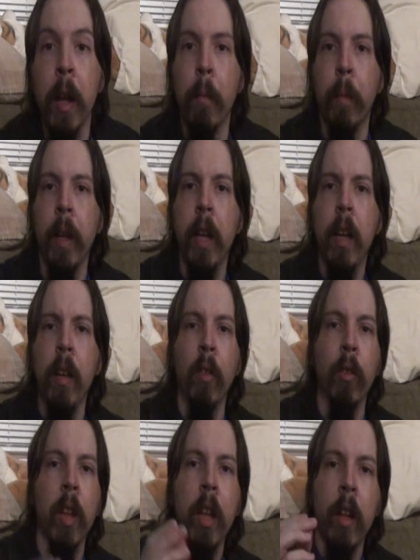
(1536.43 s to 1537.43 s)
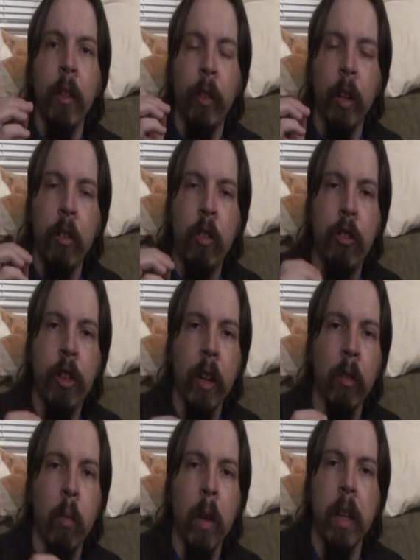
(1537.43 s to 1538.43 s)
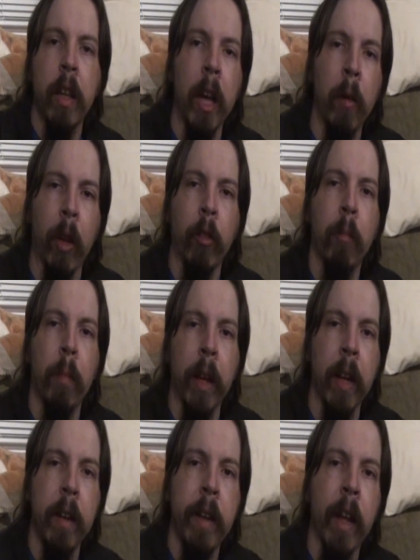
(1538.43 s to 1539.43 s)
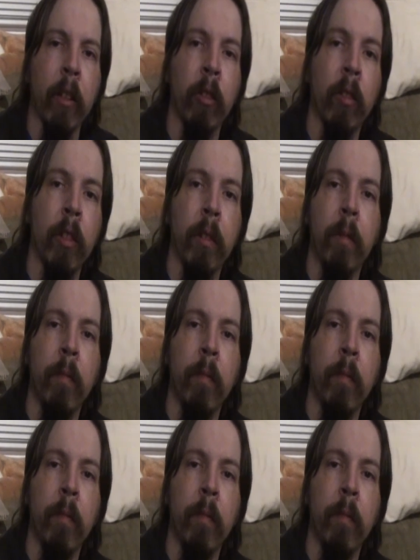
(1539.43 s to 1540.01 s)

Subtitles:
Please suggest what games I should play next.